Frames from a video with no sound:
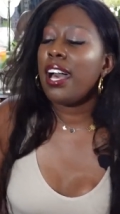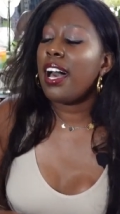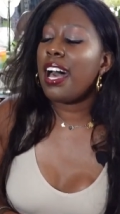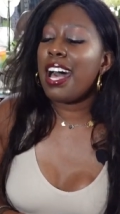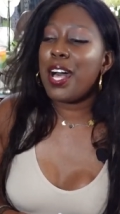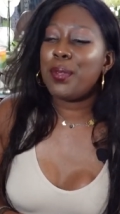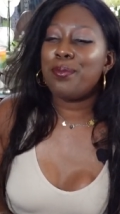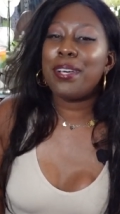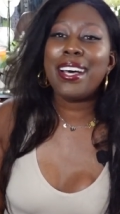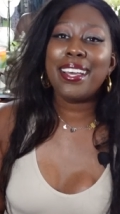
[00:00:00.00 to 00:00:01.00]

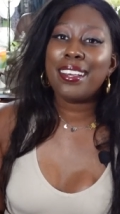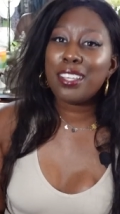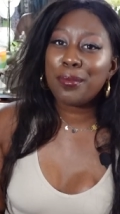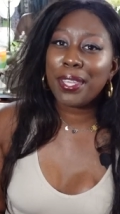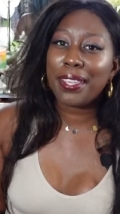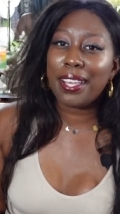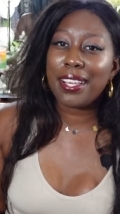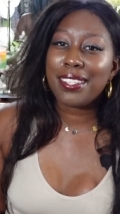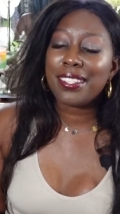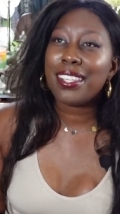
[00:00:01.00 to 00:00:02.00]
But oh my
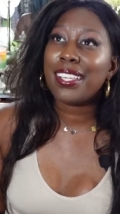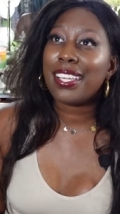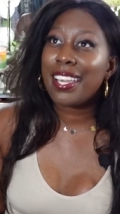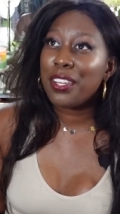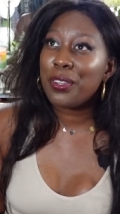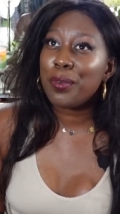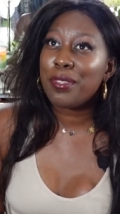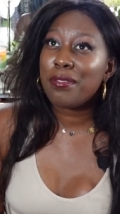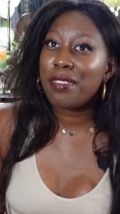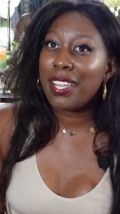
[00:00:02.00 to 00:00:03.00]
gosh, like I kind of hope
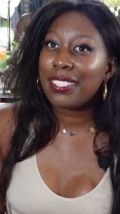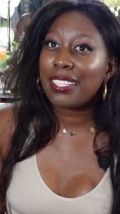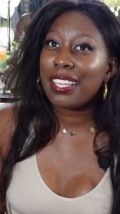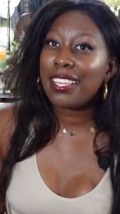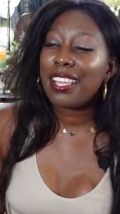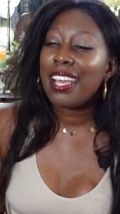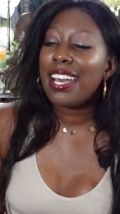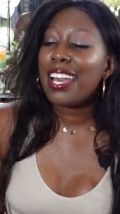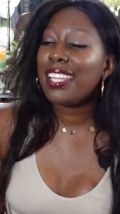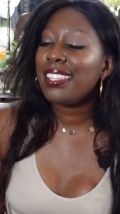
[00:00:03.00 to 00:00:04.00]
they find it.
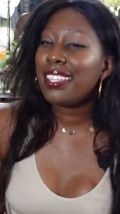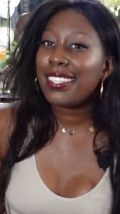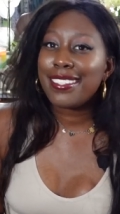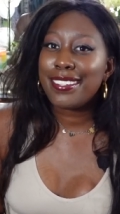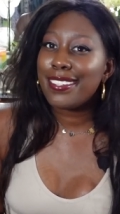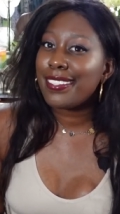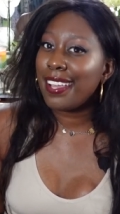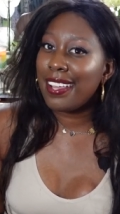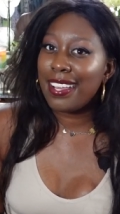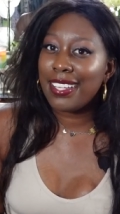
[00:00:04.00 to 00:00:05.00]
I think it's just
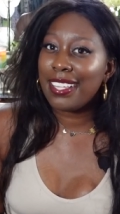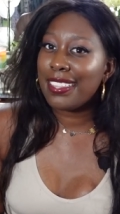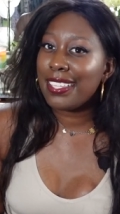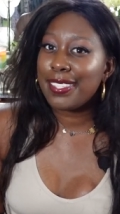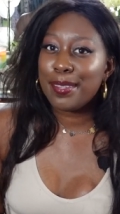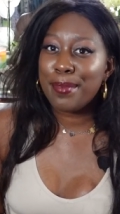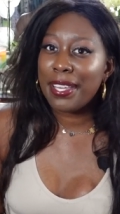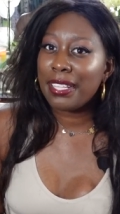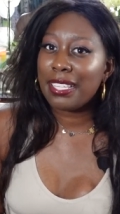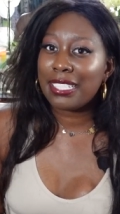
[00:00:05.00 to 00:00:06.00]
gone. I think
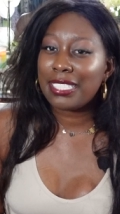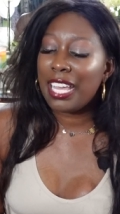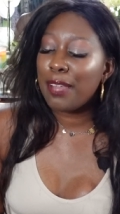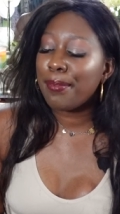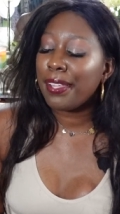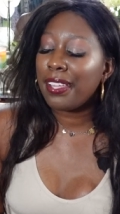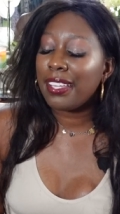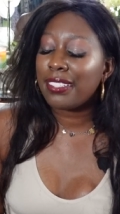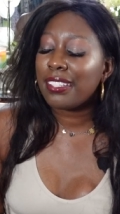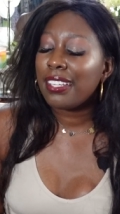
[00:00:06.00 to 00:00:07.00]
somebody lucked up,
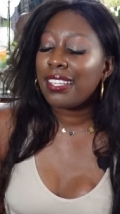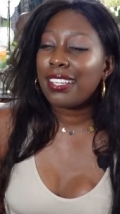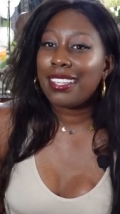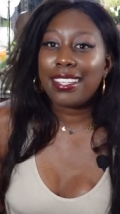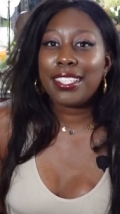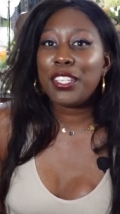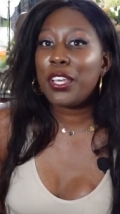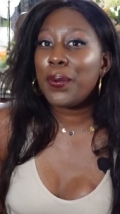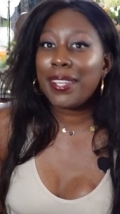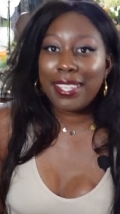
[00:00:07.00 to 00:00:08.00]
and you
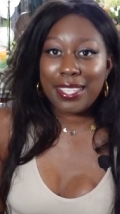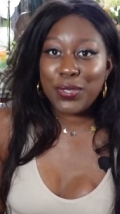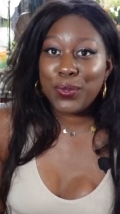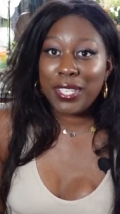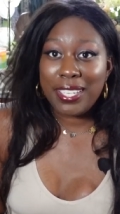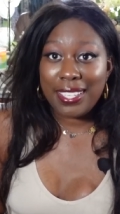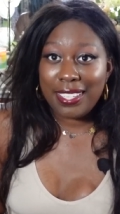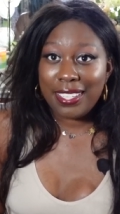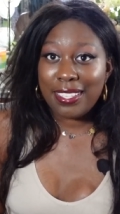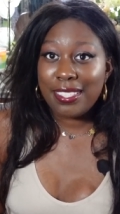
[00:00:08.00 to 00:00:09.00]
know, it is what it
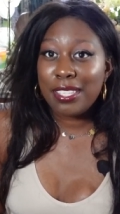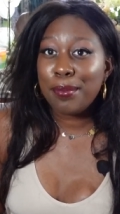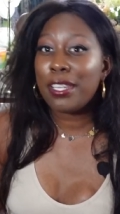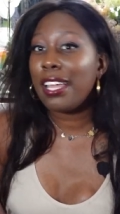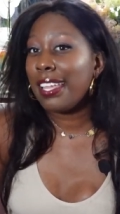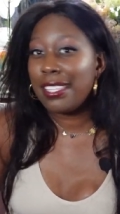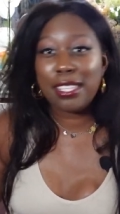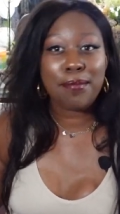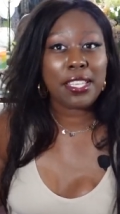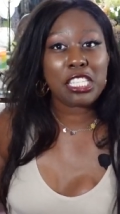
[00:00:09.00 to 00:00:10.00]
is, but I guess
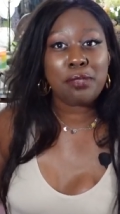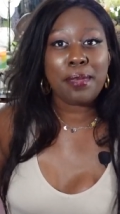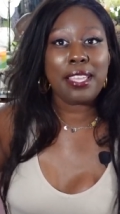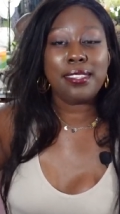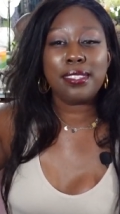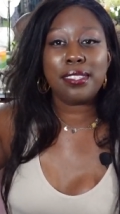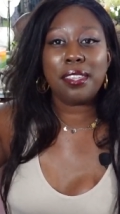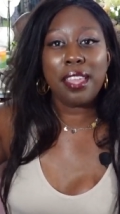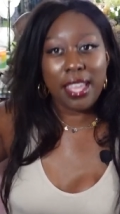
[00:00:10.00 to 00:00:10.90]
it makes space